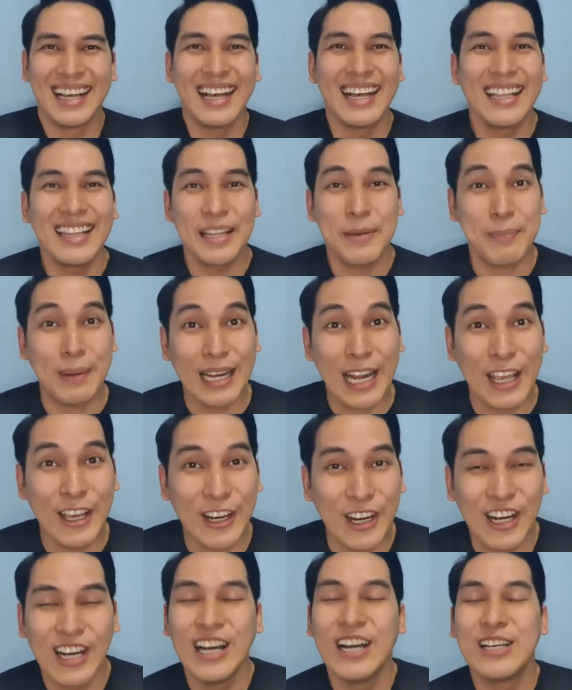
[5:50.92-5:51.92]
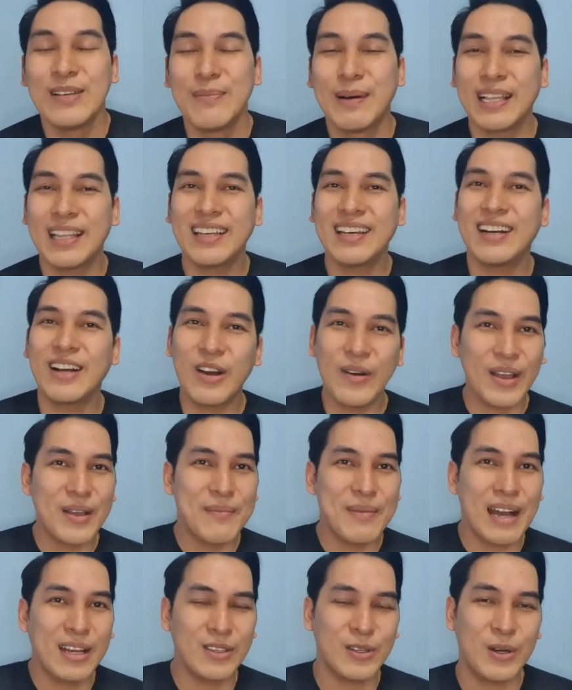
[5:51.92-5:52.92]
Napalayo. But going
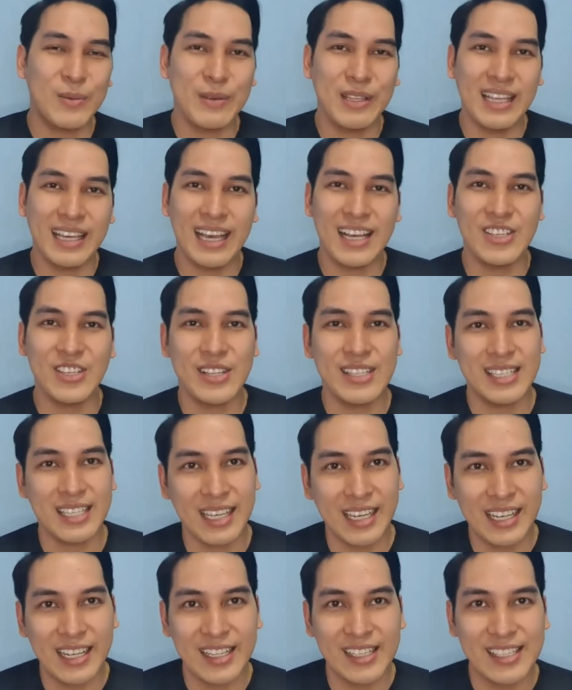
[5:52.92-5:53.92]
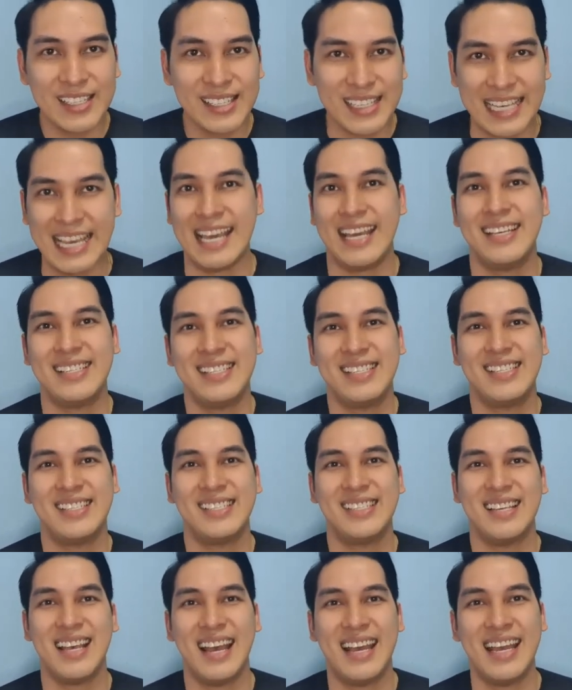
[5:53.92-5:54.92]
back to communication skills, yes,
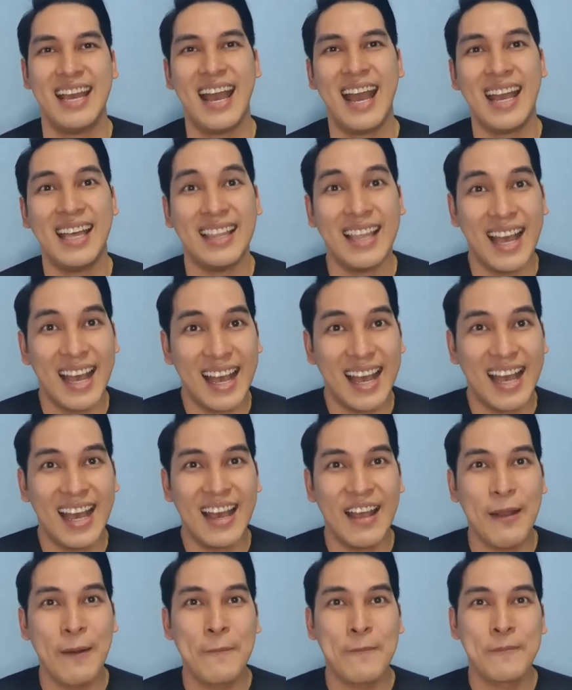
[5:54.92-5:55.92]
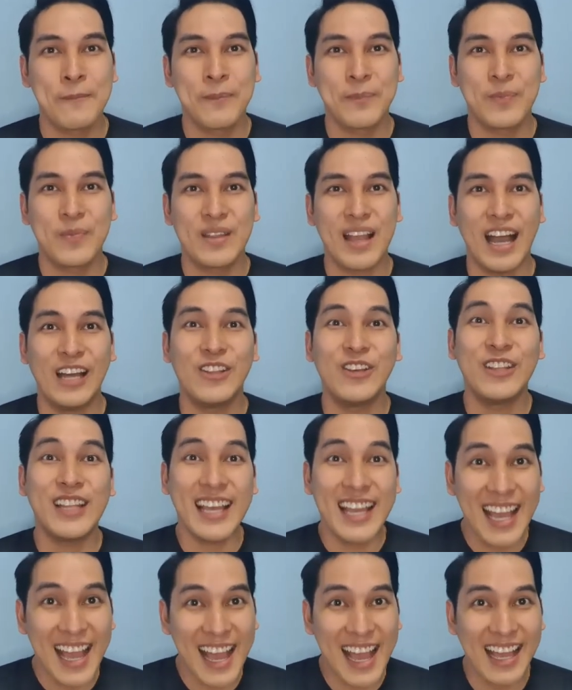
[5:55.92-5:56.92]
ayan, ha? Ano na
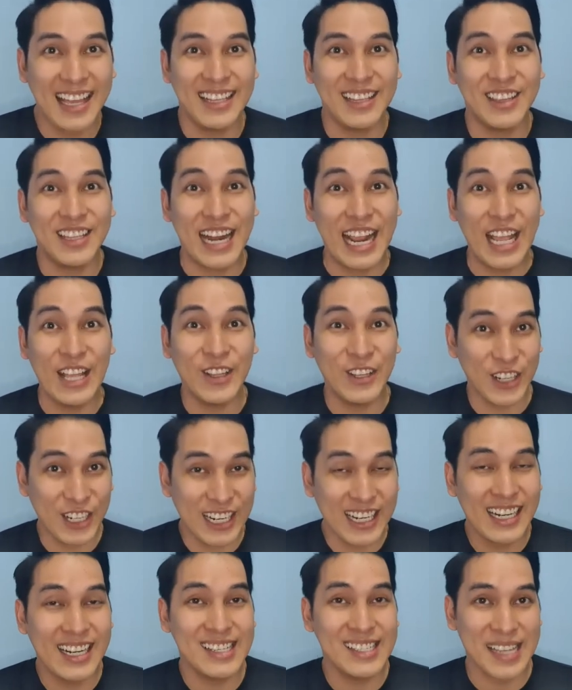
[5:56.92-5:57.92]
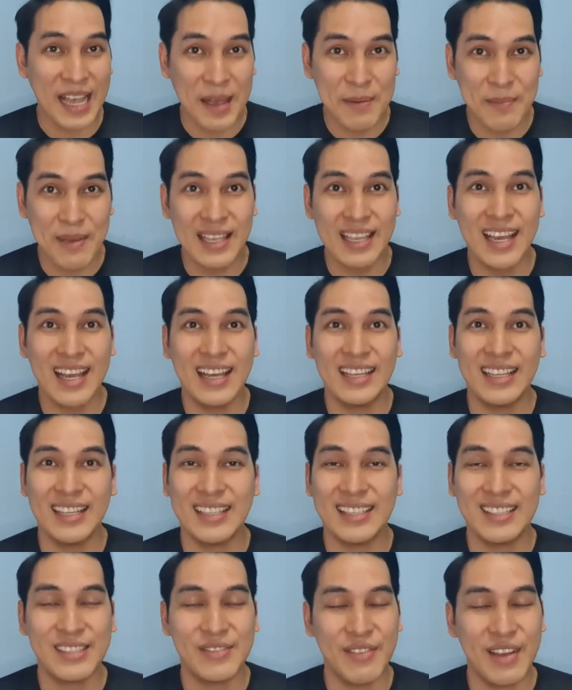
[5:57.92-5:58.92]
yan? Trainer na nagsabi niya.
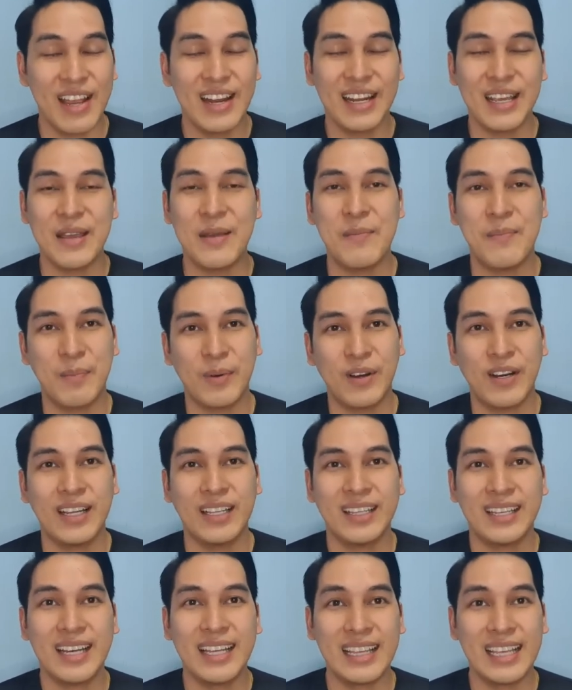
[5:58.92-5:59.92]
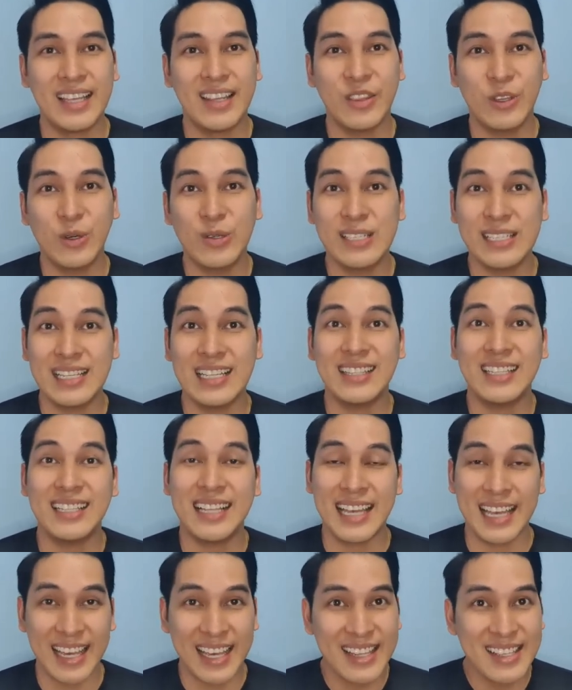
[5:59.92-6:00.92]
It's very important. And those little
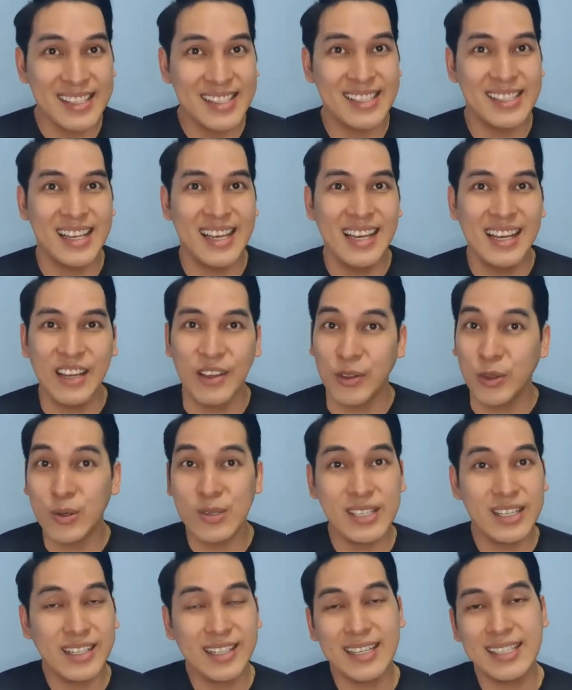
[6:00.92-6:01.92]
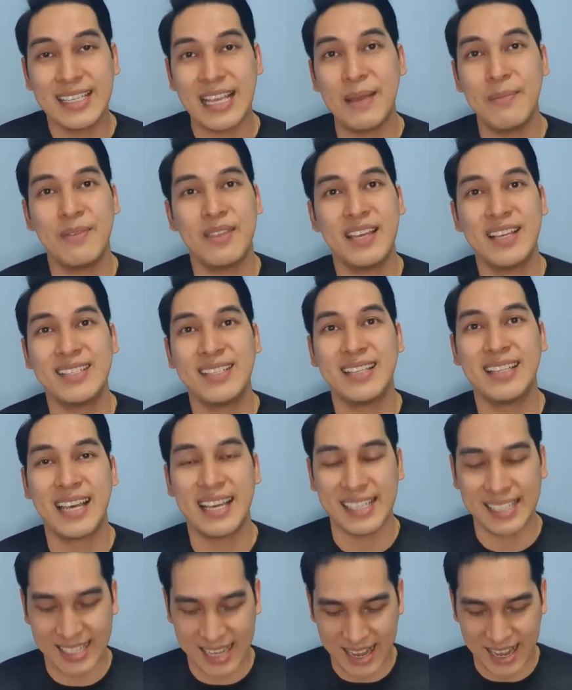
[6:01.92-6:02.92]
hints, those are the same things that
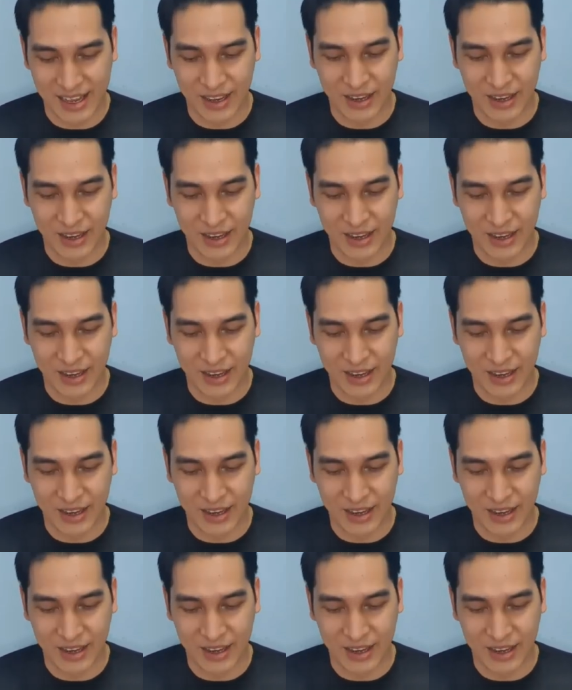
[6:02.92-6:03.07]
I say.